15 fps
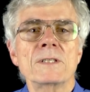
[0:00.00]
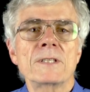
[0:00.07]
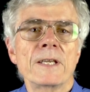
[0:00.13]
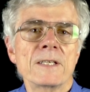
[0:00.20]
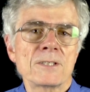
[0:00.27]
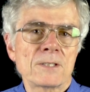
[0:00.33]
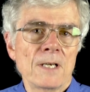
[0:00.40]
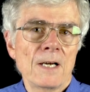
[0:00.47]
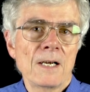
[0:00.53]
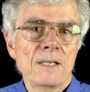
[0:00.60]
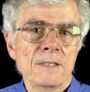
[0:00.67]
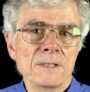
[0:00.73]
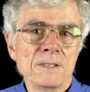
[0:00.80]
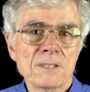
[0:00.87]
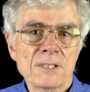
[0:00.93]

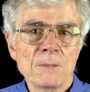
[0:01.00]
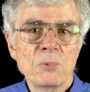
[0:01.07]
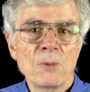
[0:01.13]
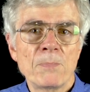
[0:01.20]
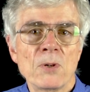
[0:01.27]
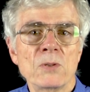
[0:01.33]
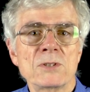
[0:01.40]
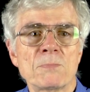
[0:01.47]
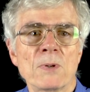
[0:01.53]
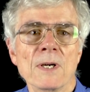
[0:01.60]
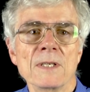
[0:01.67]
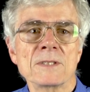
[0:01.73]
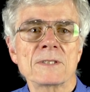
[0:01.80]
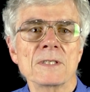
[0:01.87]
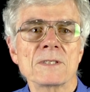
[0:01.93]
TSR and simple
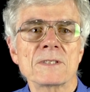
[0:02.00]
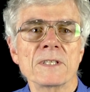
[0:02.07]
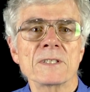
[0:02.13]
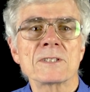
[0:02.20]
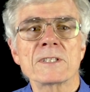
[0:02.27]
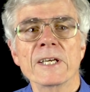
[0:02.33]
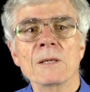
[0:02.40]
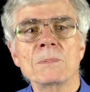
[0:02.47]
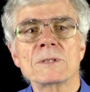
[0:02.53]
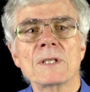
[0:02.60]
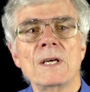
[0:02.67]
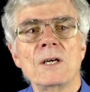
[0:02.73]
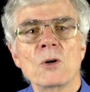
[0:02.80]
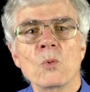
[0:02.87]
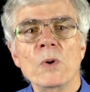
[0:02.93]
post-processing steps,
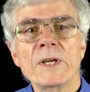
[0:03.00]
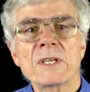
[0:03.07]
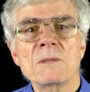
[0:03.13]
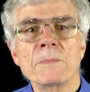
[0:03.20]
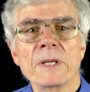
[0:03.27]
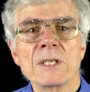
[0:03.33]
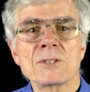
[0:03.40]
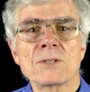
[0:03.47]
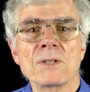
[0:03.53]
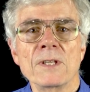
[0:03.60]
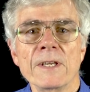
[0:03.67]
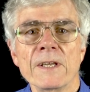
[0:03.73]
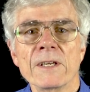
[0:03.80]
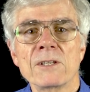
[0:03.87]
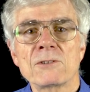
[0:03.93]
we can measure
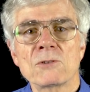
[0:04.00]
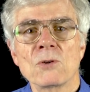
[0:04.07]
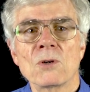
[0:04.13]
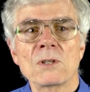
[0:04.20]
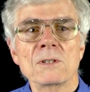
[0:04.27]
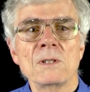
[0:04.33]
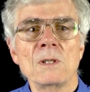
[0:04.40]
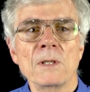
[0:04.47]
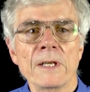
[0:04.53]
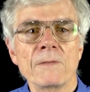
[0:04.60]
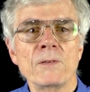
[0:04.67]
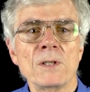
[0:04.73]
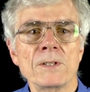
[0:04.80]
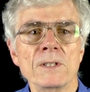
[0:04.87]
the interaural level